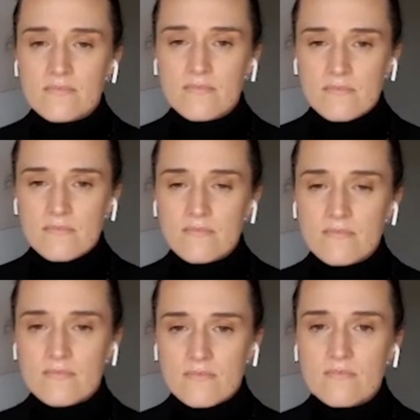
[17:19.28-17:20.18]

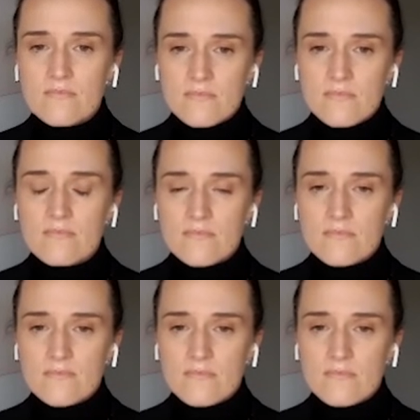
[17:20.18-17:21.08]

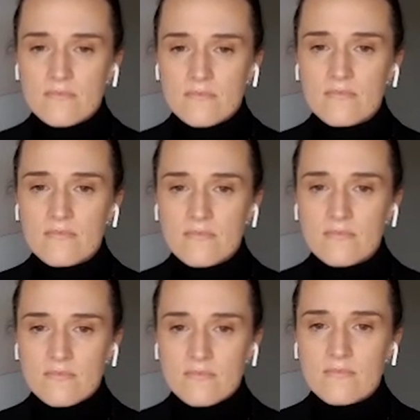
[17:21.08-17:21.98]

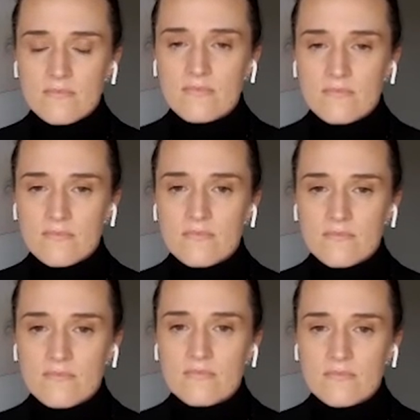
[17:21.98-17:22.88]

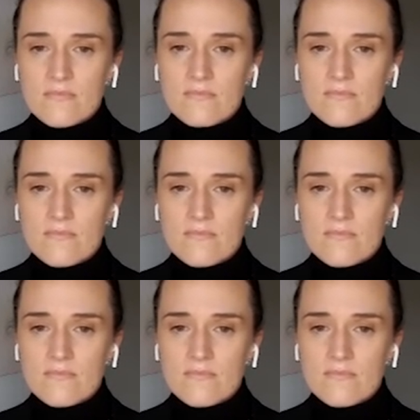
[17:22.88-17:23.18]
The person shown says nothing.